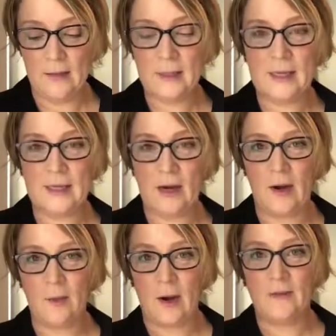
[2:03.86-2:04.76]
This is an
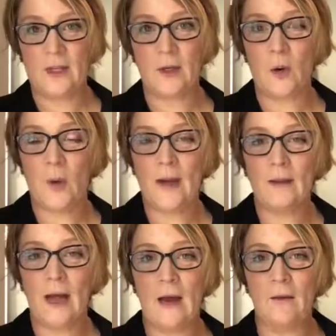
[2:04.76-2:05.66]
area where I've done quite
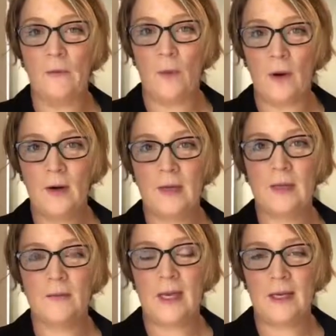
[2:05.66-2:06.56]
a lot of work,
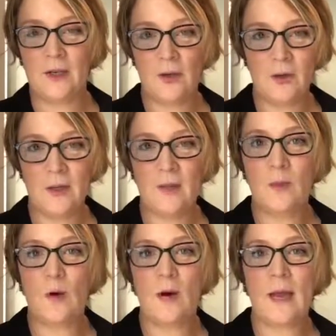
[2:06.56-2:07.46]
some data
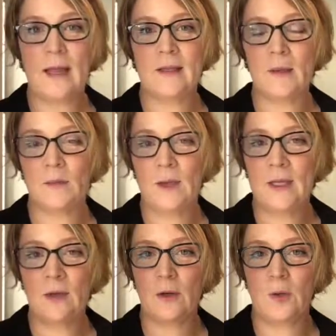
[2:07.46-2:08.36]
journalism work and some
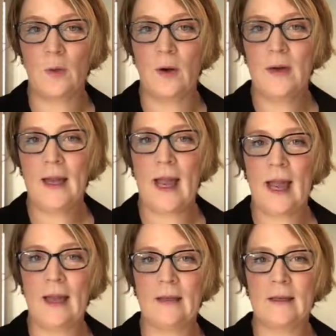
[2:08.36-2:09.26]
research work
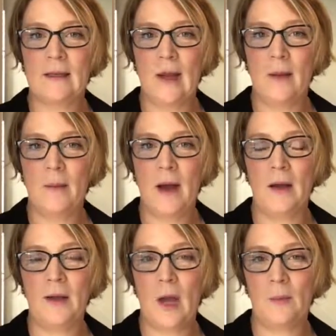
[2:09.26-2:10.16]
and some
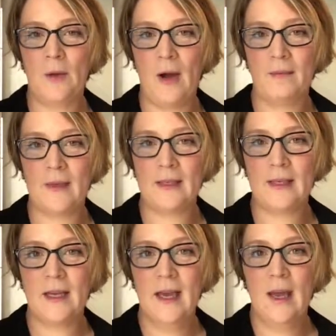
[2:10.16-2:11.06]

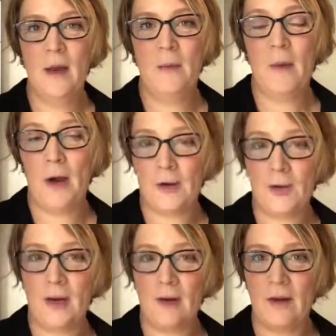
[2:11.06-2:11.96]
nonprofit
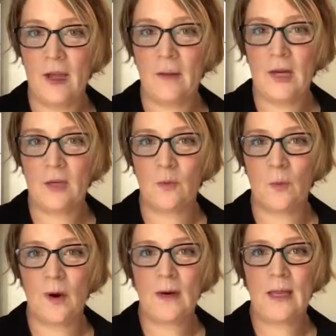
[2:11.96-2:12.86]
monitoring and evaluation
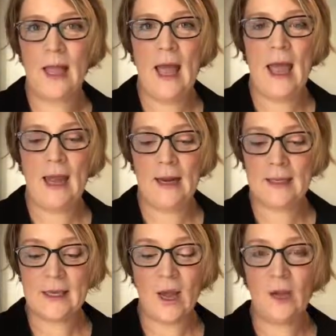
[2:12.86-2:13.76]
work. And I
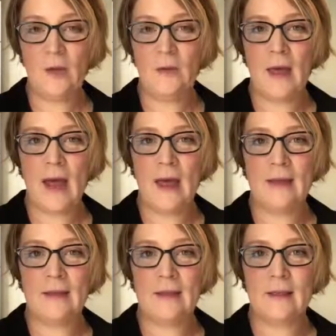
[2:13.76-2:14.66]
can tell you
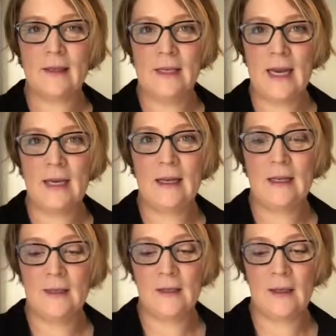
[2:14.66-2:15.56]
that the
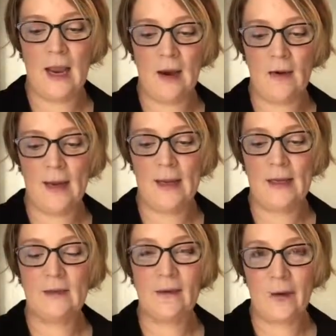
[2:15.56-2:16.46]
data in this area
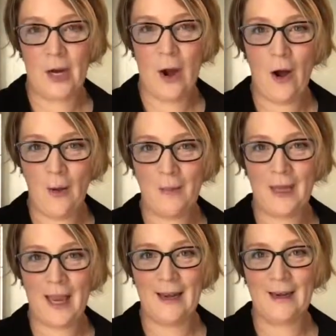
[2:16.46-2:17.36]
is very
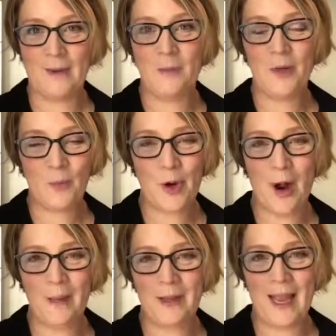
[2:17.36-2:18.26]
complicated, much more
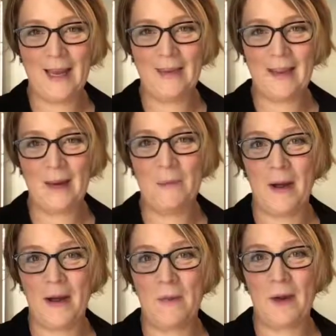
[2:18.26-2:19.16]
complicated than it
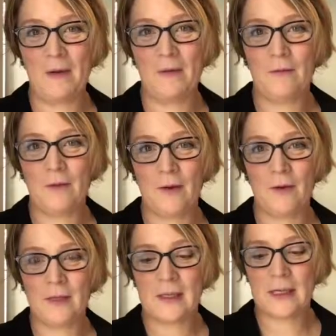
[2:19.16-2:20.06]
might appear at
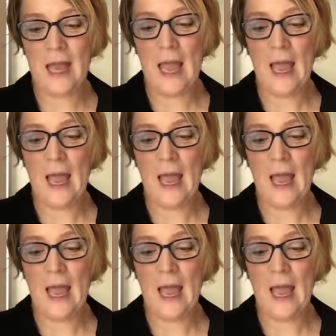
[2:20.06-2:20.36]
first.